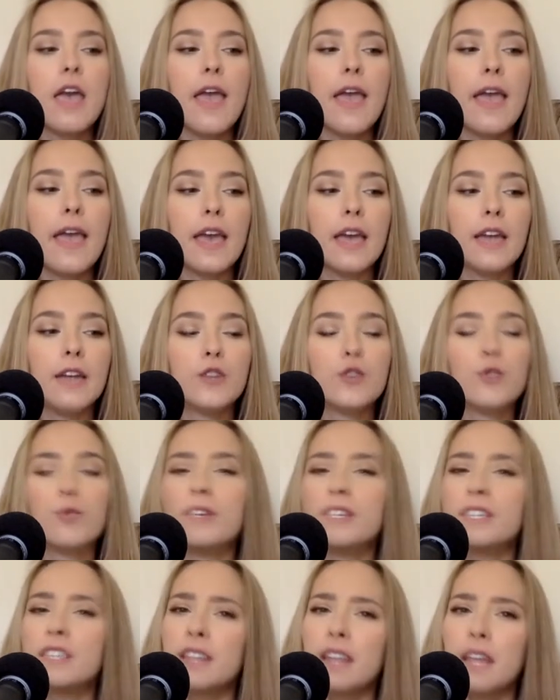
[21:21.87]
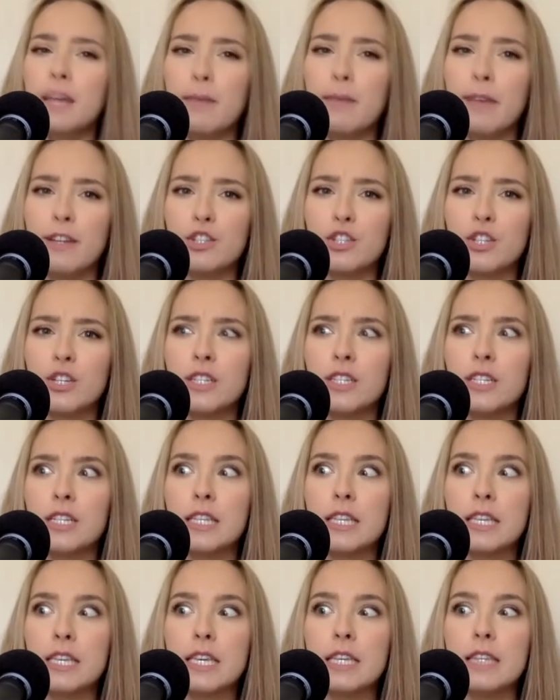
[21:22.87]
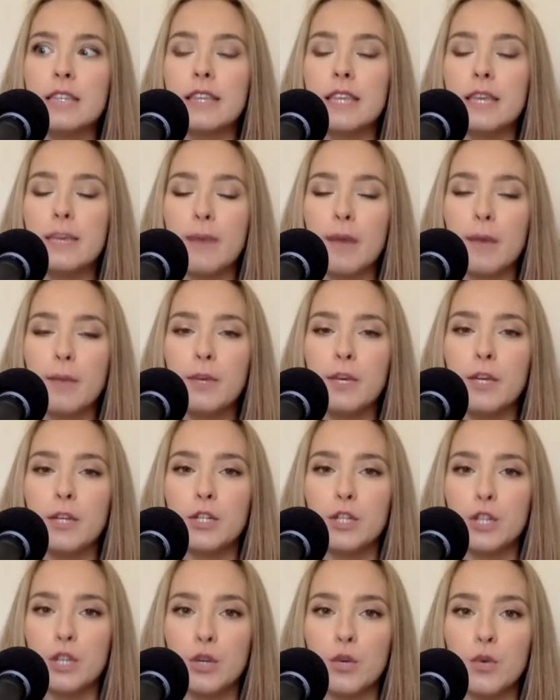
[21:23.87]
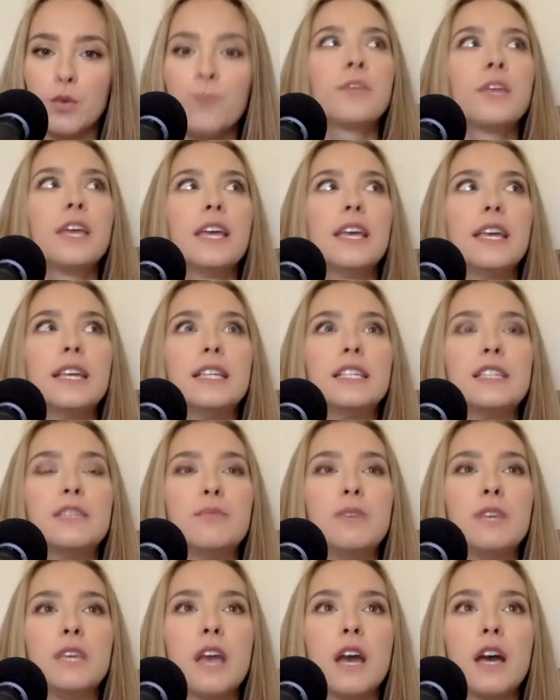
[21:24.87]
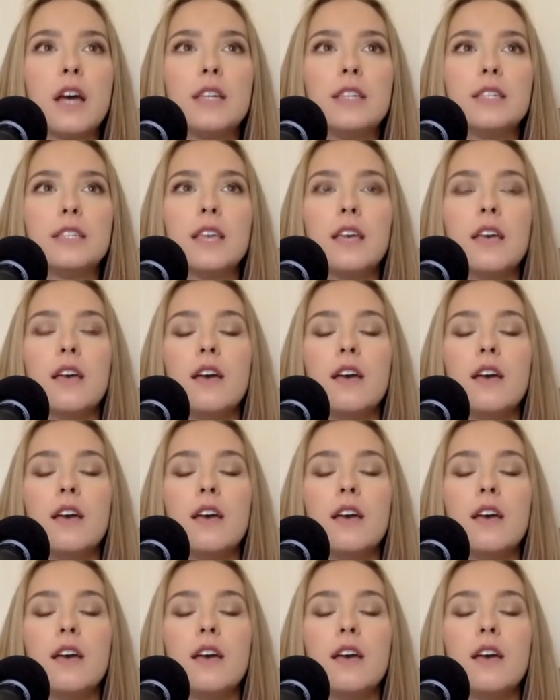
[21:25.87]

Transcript: And the reason that I mentioned thinking that he might be a 2 is because